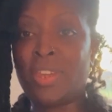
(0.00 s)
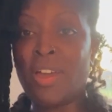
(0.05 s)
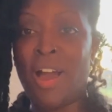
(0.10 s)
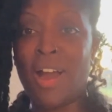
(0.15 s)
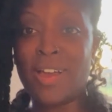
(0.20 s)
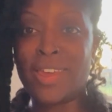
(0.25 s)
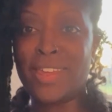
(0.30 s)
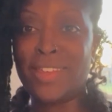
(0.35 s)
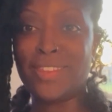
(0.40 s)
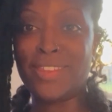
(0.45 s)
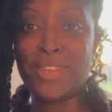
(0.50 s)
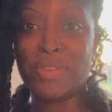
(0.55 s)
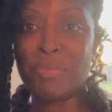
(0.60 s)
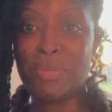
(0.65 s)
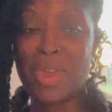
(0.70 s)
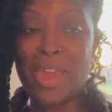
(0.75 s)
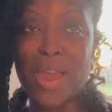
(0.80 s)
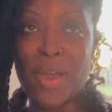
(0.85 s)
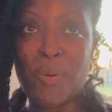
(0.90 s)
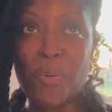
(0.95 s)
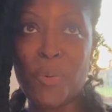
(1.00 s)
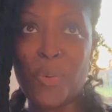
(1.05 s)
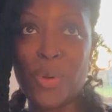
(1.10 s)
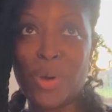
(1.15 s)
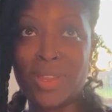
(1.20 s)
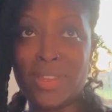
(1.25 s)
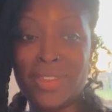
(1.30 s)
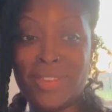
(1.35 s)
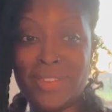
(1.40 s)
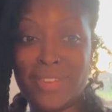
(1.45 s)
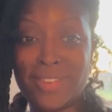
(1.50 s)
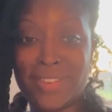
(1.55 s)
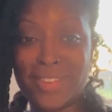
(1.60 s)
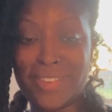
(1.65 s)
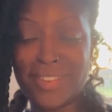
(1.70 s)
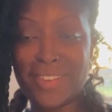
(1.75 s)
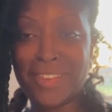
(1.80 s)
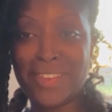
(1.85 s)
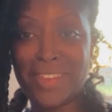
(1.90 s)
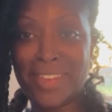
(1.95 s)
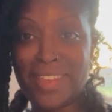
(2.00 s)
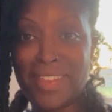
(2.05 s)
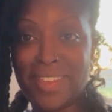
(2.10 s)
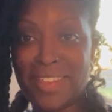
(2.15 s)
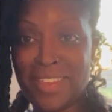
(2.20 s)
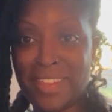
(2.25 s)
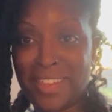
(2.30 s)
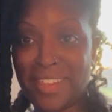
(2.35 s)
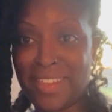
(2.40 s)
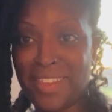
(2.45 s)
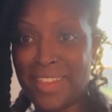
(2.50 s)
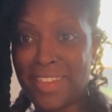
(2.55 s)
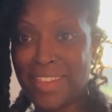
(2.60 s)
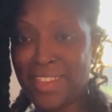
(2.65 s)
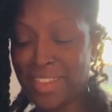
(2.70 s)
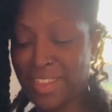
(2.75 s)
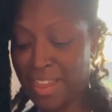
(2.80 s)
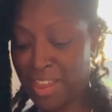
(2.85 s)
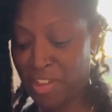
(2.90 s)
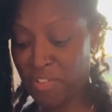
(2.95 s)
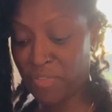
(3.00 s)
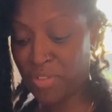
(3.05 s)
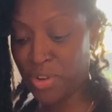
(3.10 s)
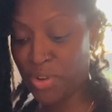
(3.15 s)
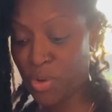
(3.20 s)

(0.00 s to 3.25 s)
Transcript: talking to me at once. I don't even